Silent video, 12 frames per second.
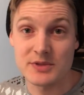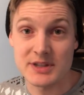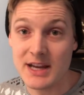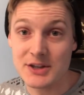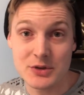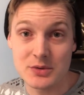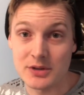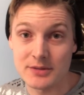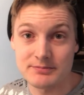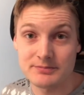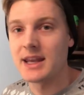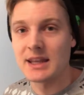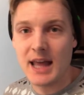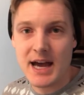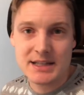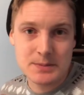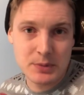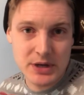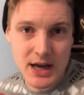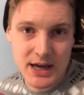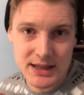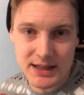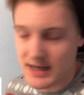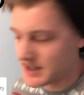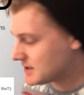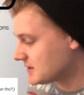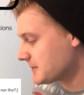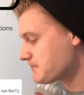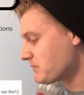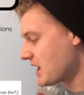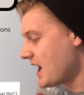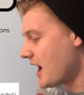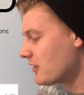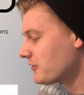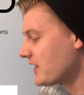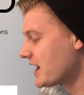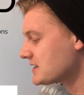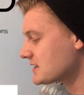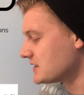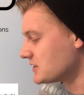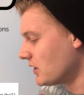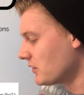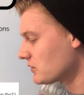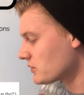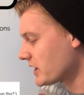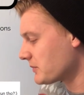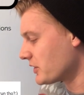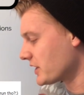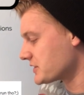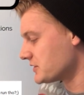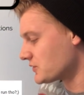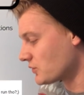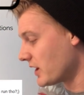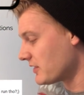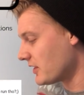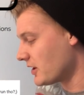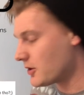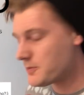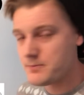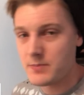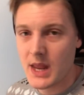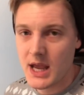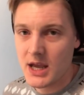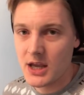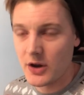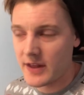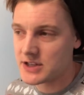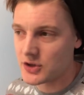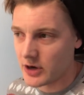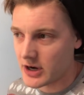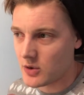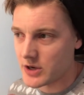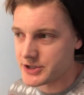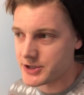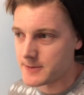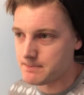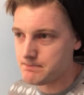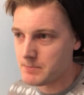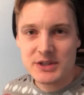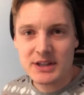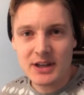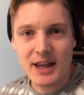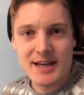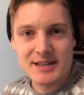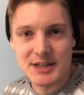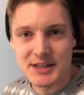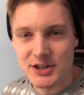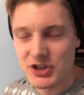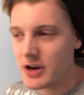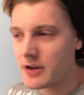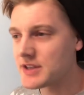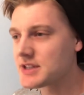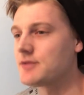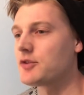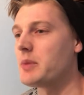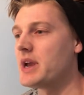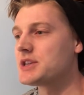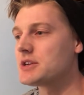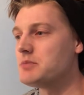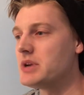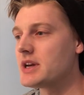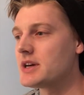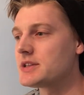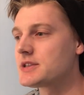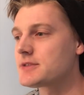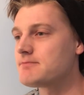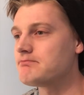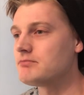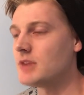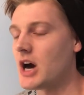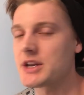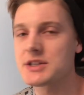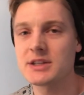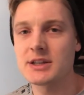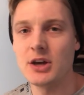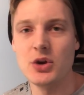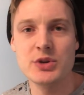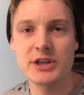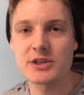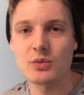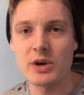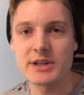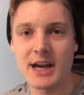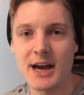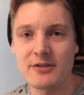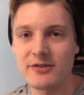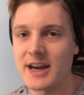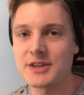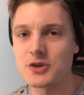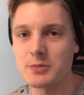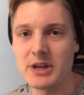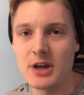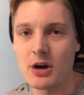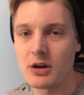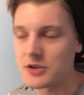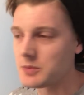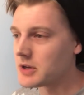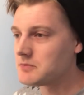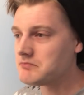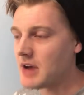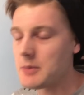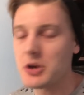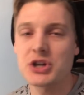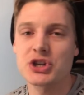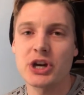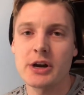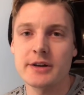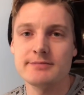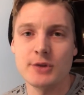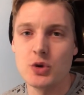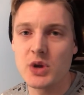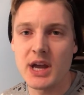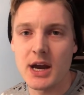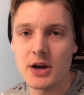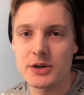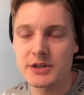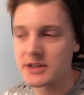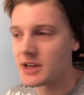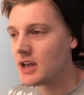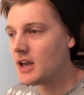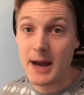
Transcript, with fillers: Stay tuned. And last but not least, how fast can Total Running Productions run though? You know, that's a great question. And I was a little hesitant to share this information because honestly, who doesn't want to have faster PRs, but I'm gonna share it, who cares.